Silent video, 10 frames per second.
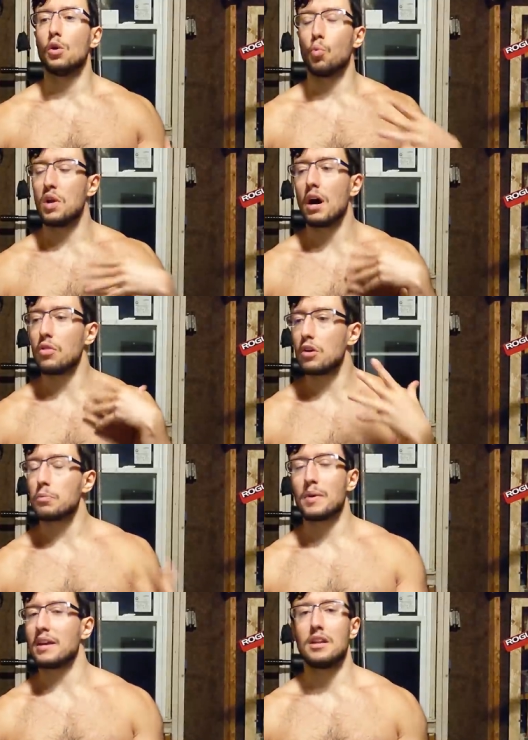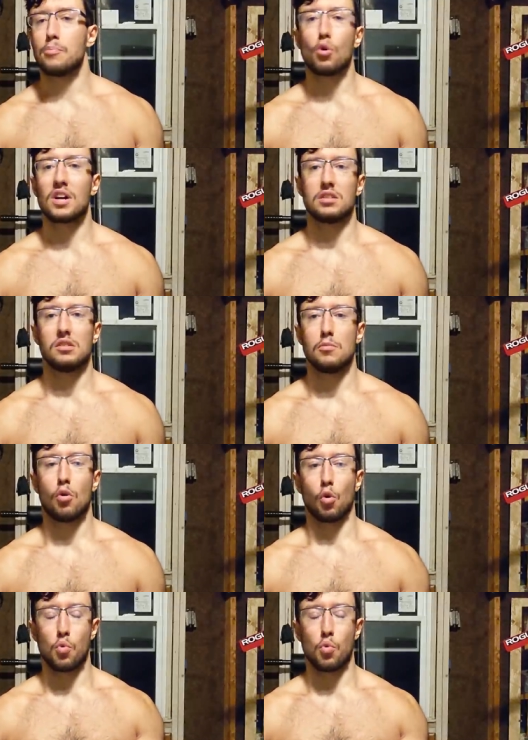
We are not making any progress anymore.